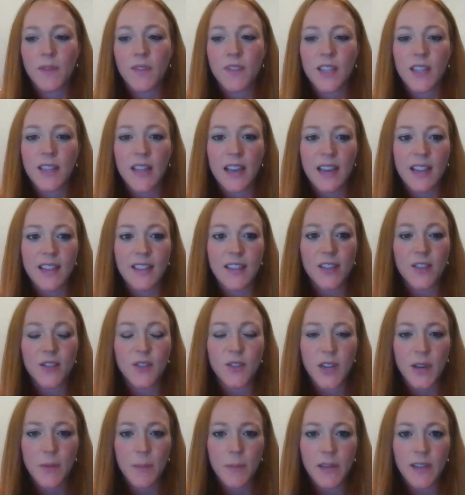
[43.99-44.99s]
select the
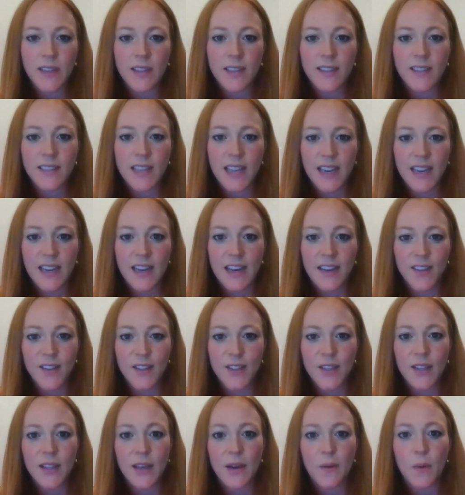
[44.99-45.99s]
treatment
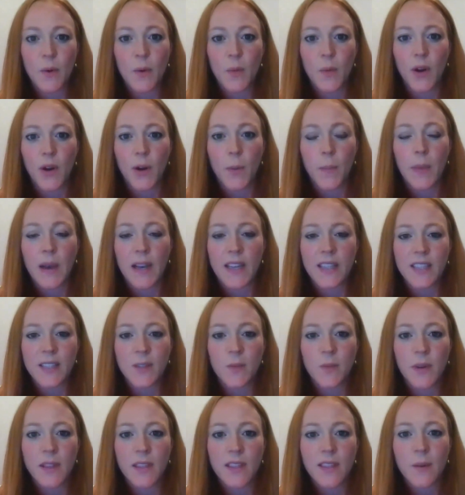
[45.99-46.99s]
technology that will work
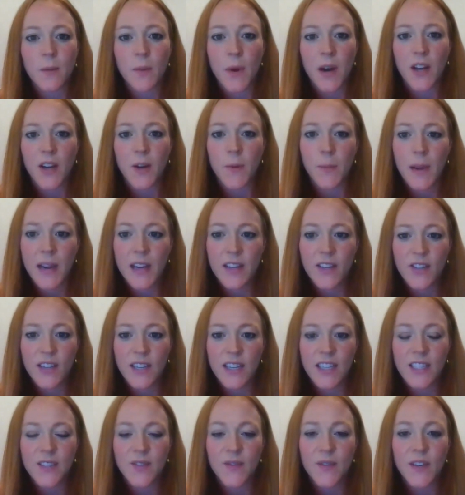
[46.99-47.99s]
best with the water
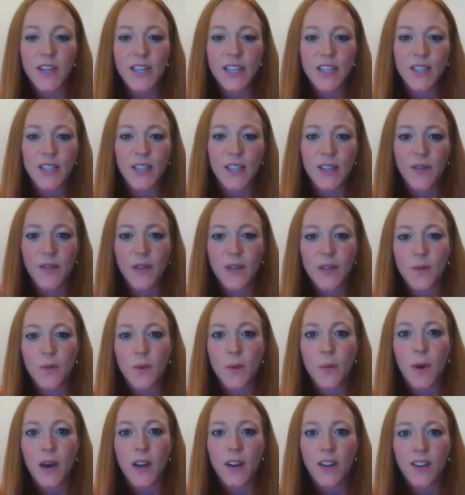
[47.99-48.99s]
matrix for each
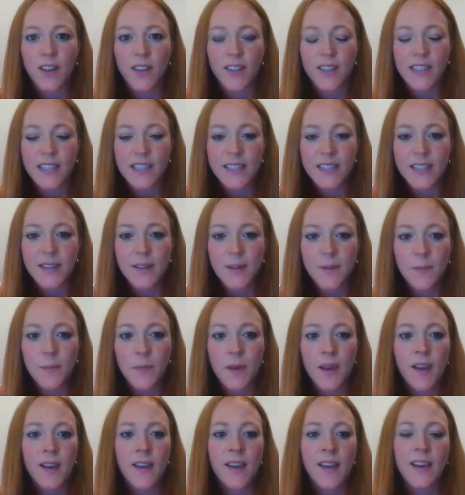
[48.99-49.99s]
individual water
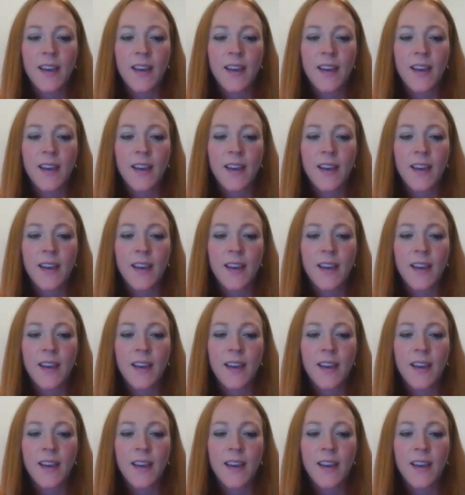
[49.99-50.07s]
system.